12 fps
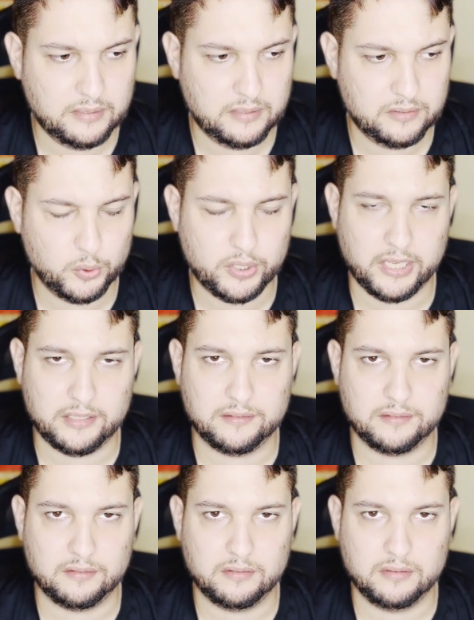you
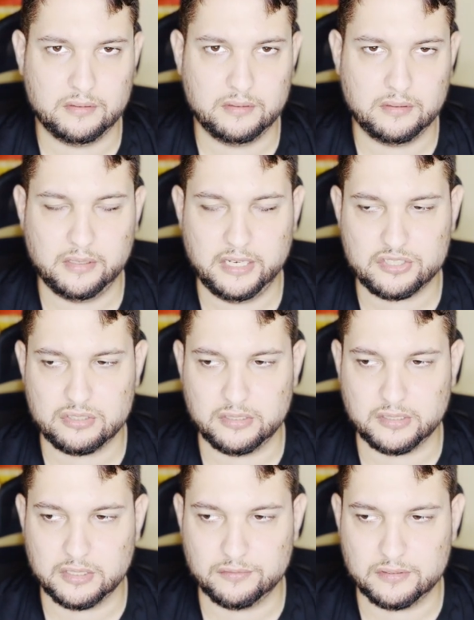can
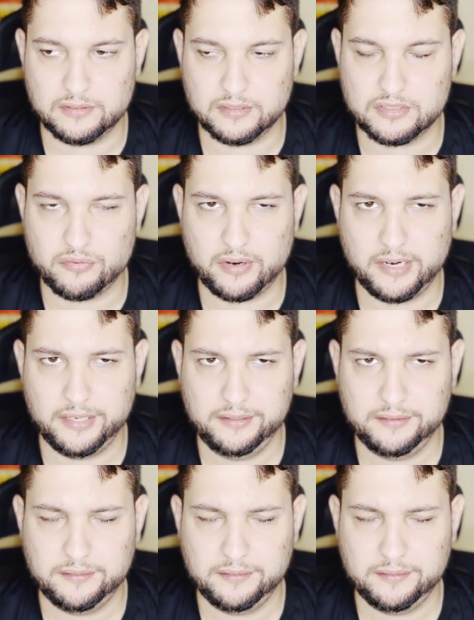actually give it a try.